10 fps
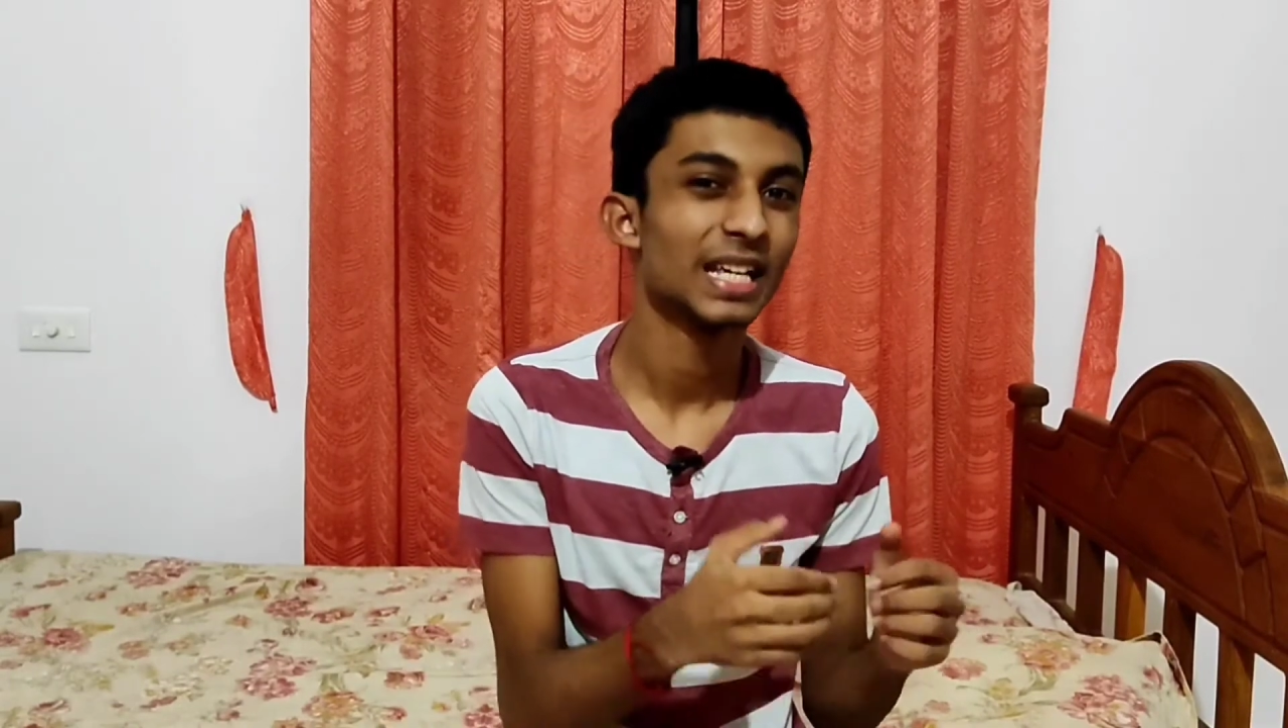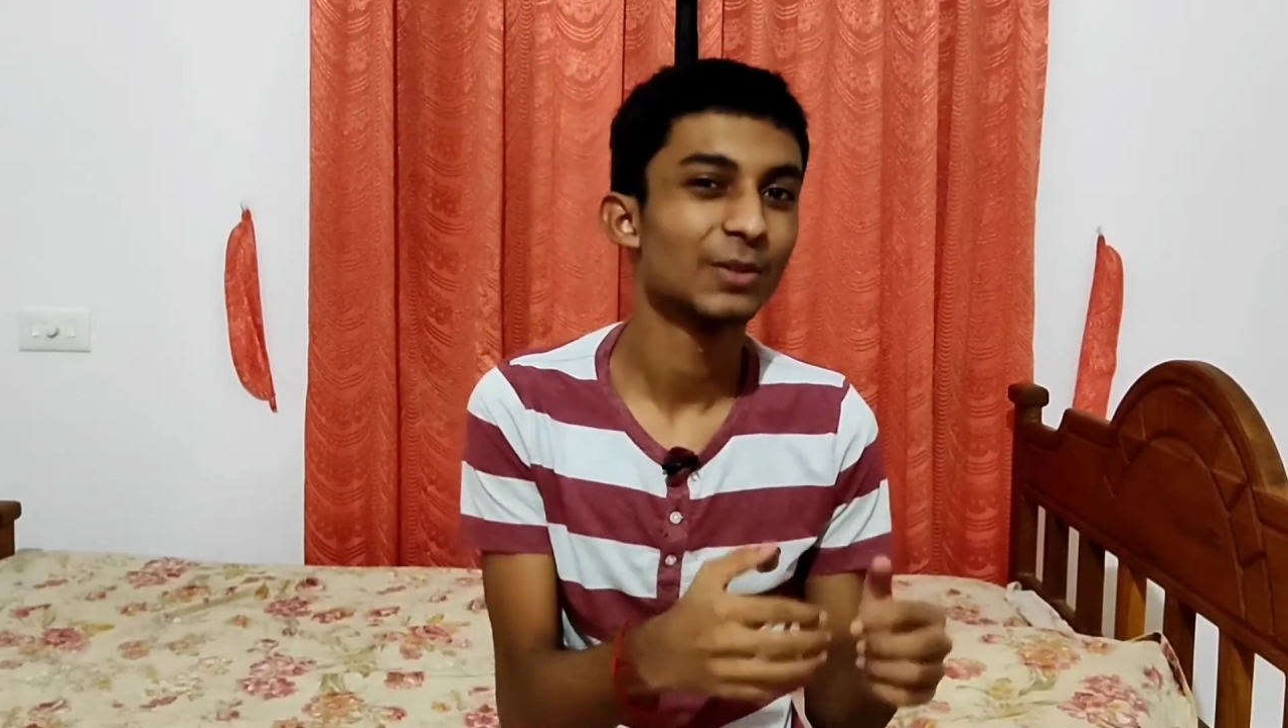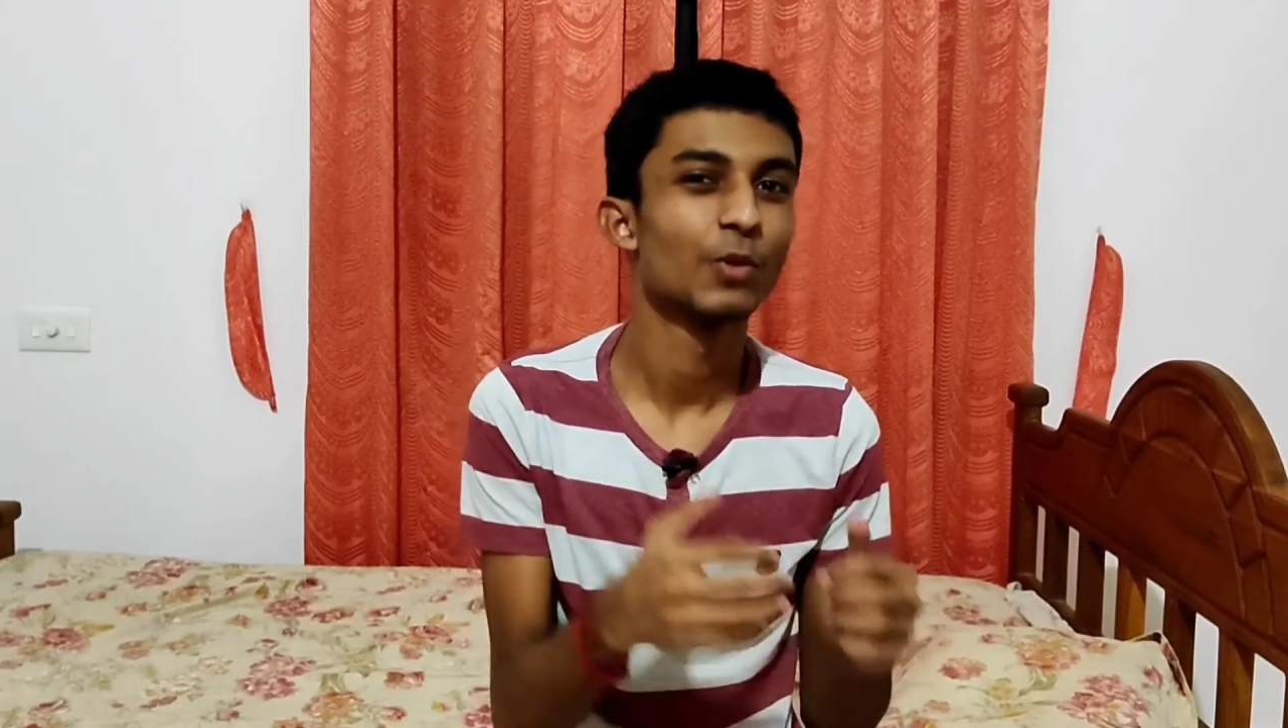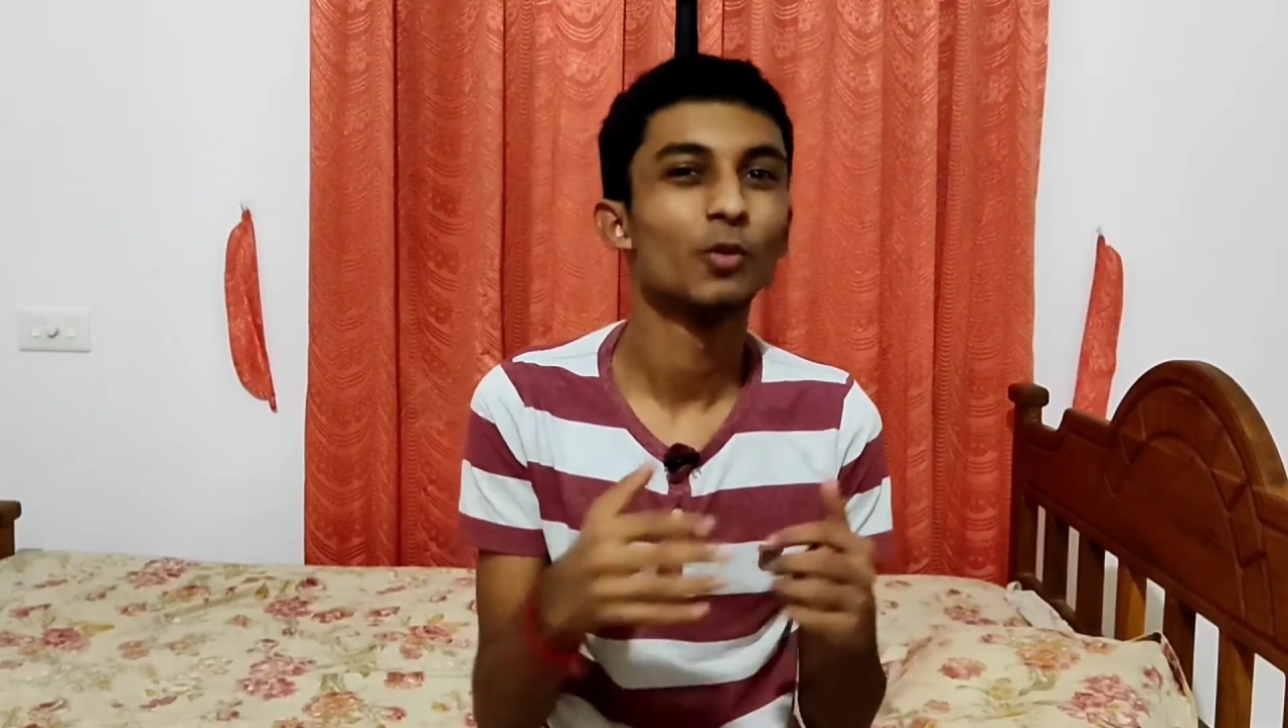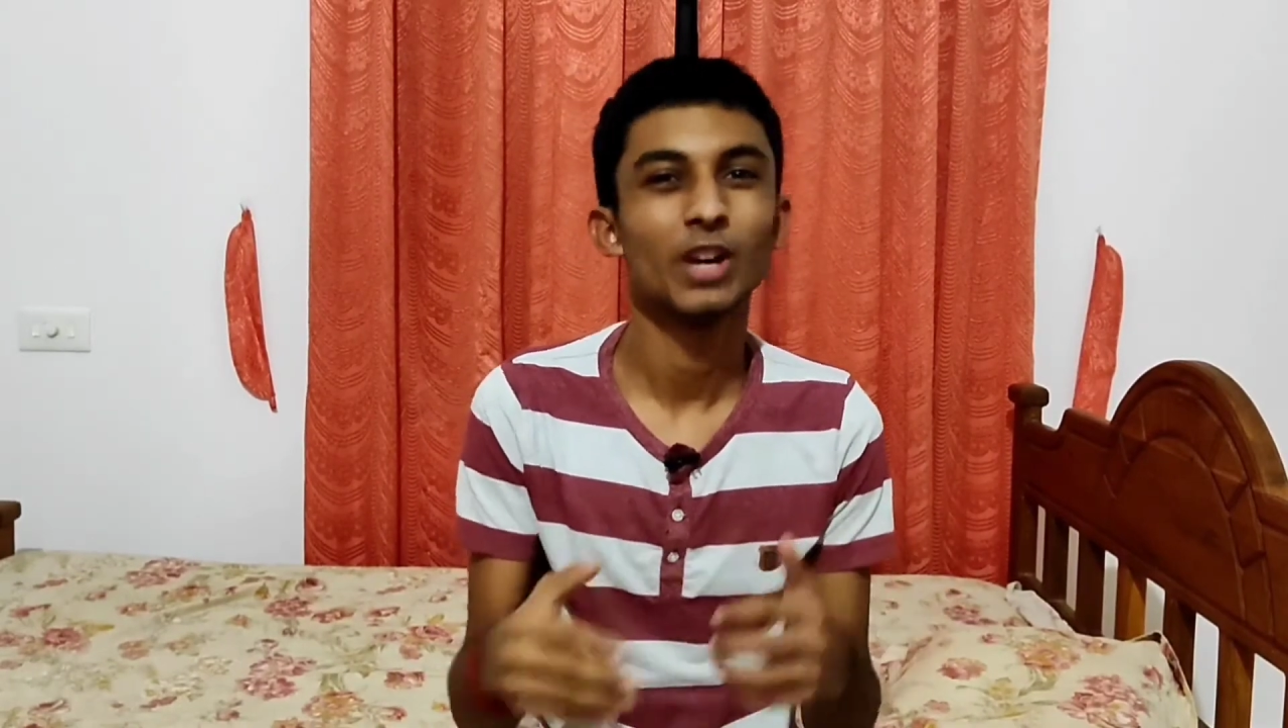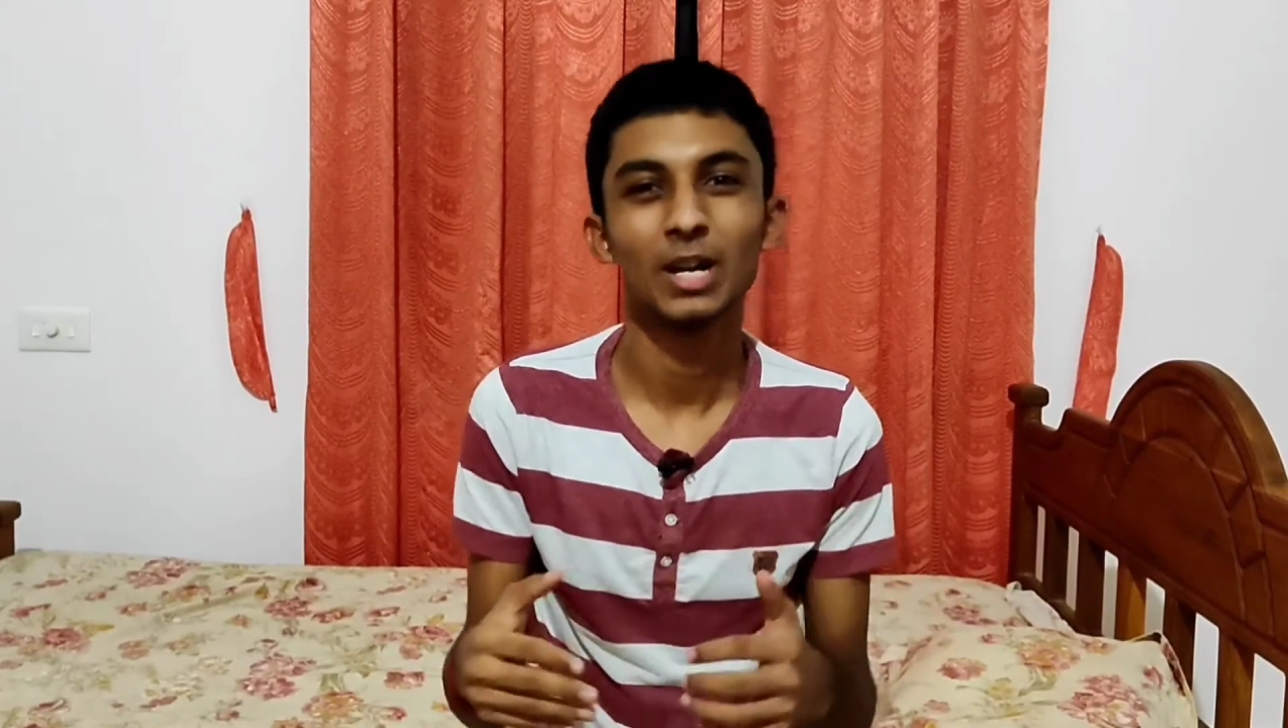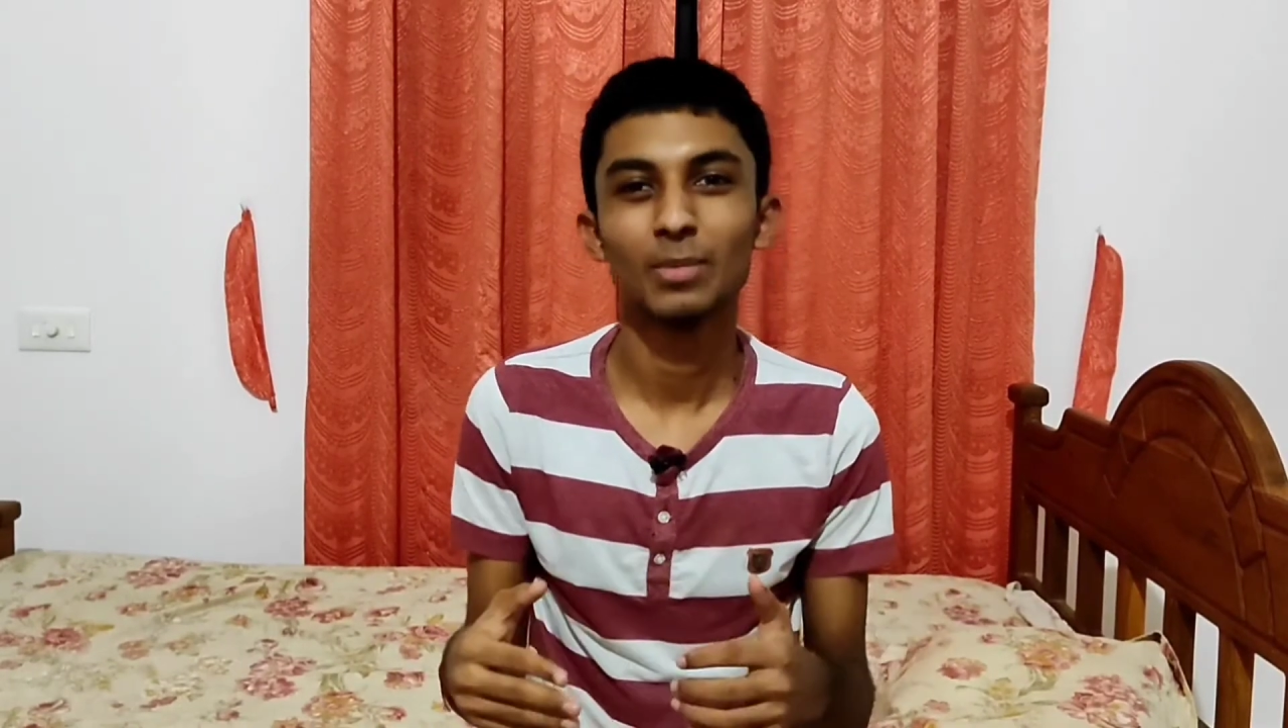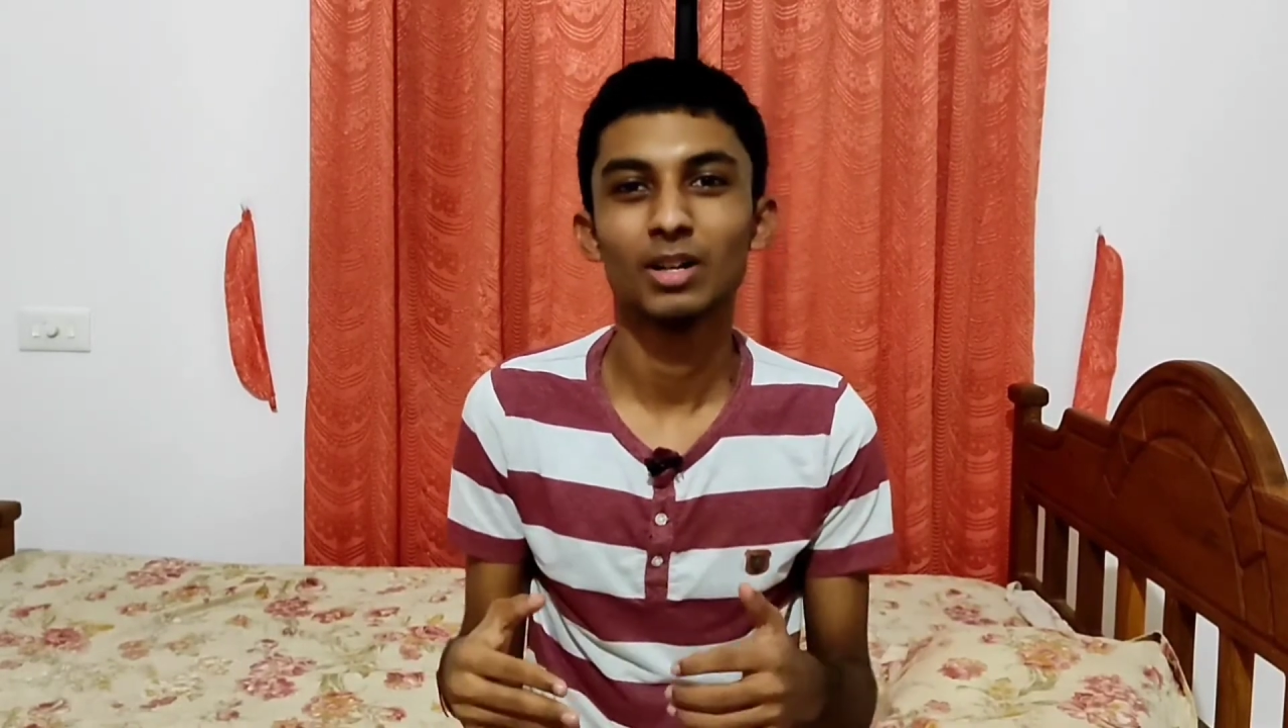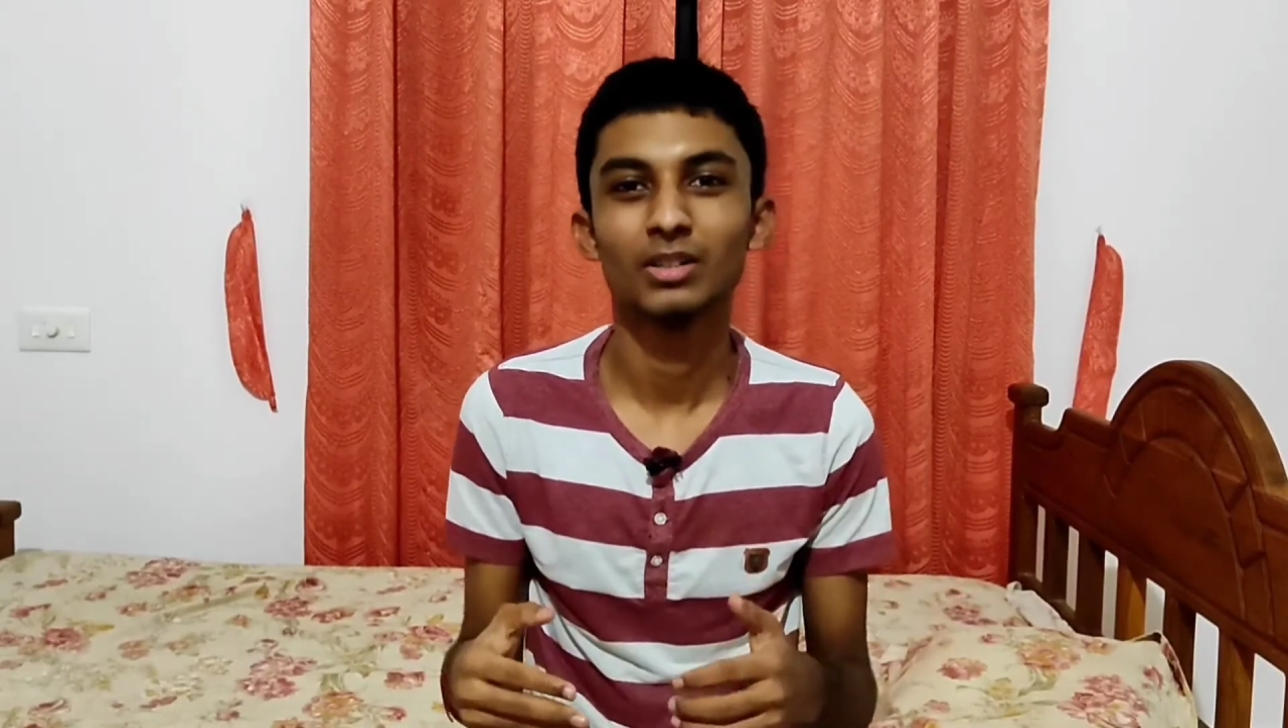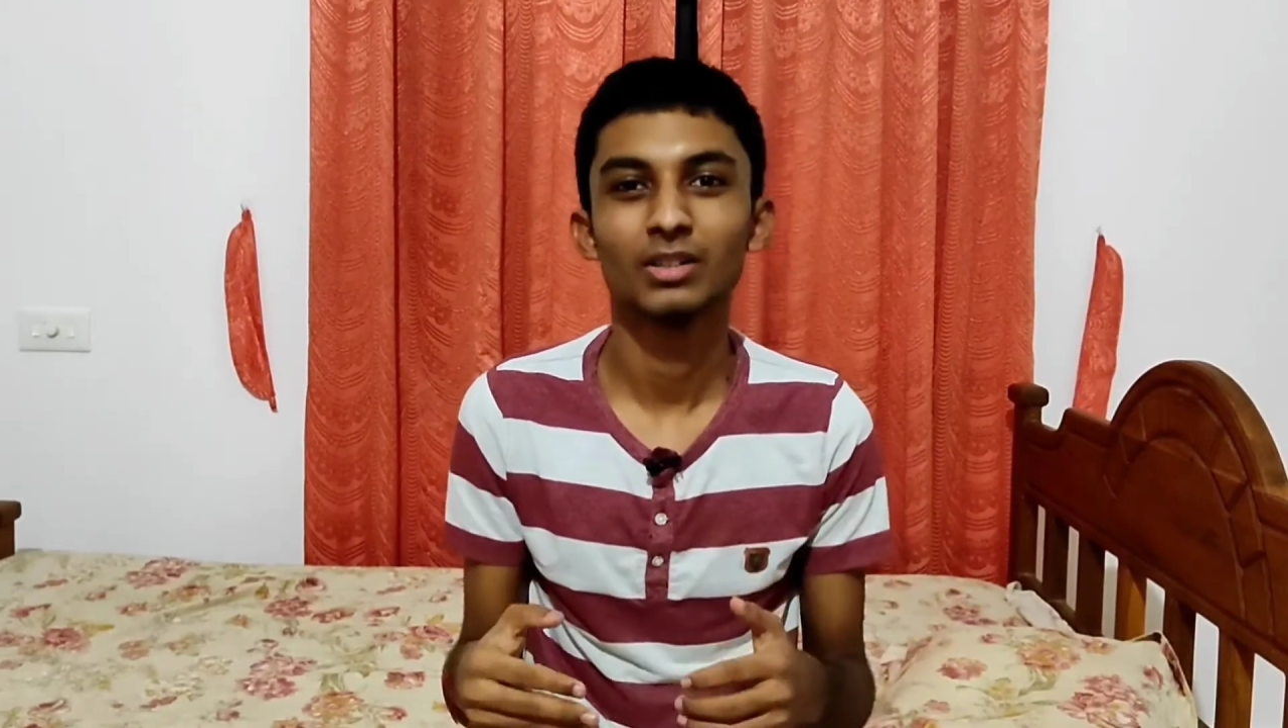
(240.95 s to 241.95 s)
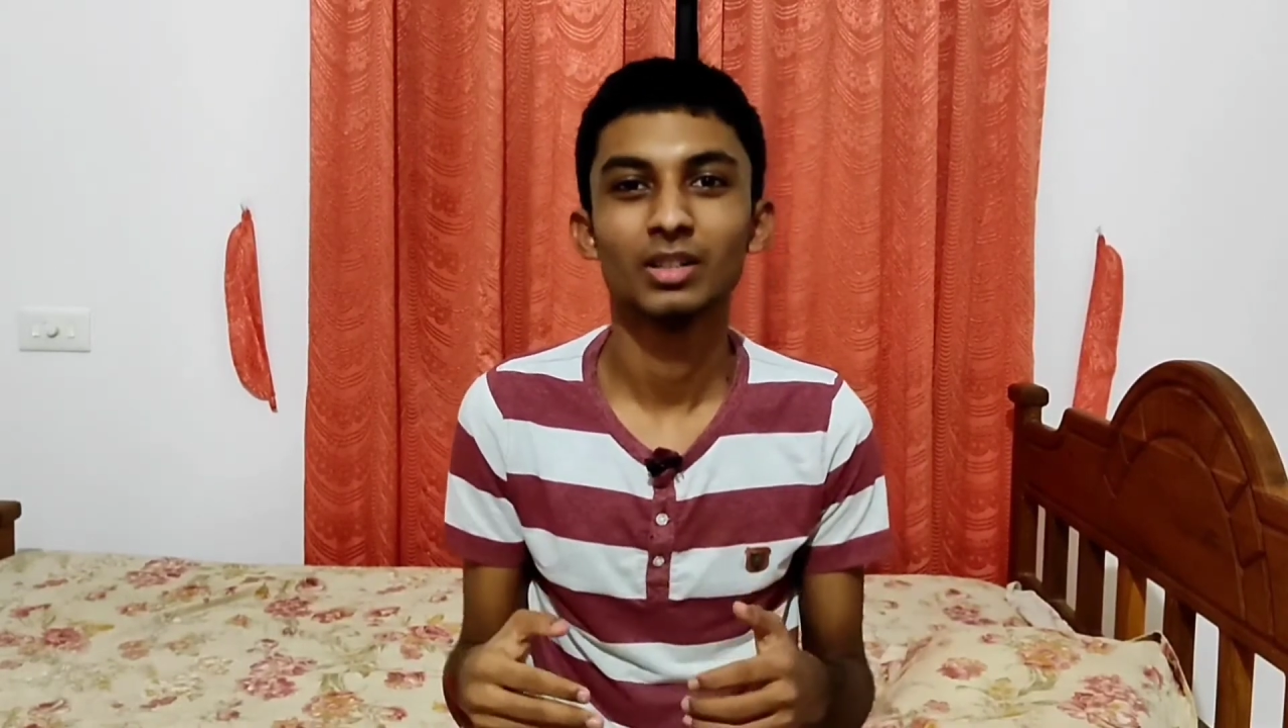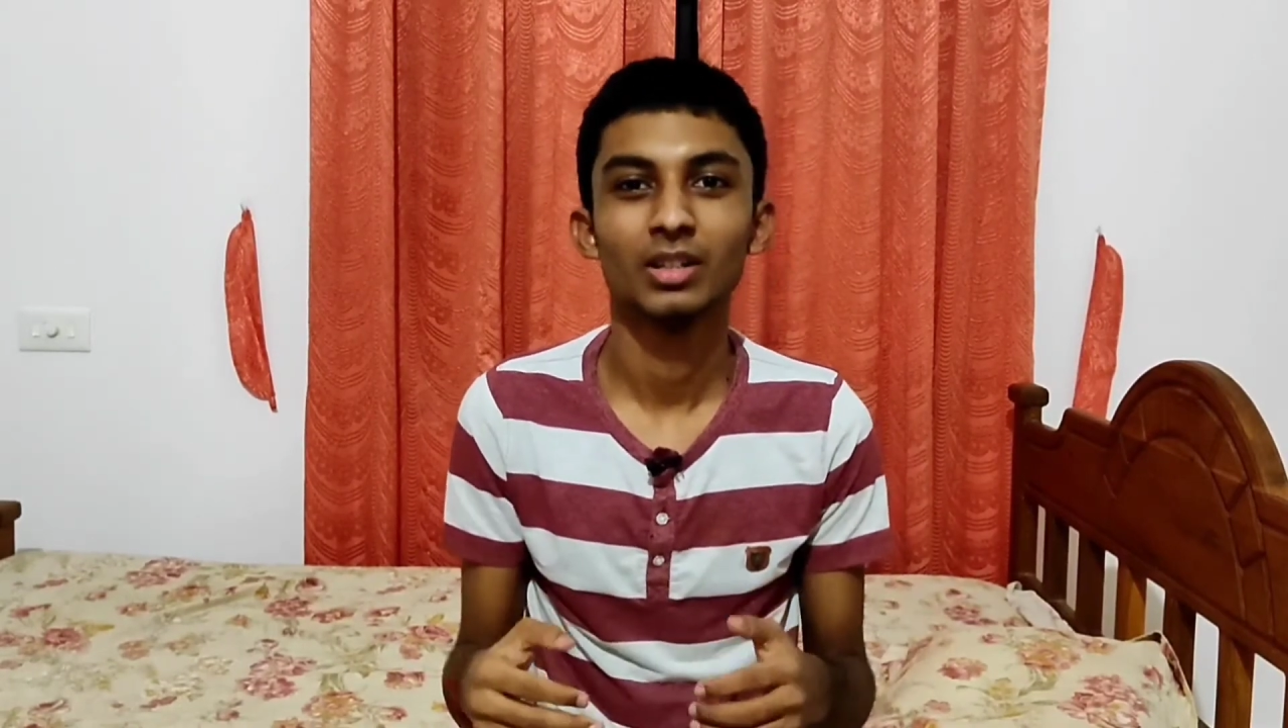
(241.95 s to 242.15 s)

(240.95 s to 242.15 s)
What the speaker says: is for 5 marks,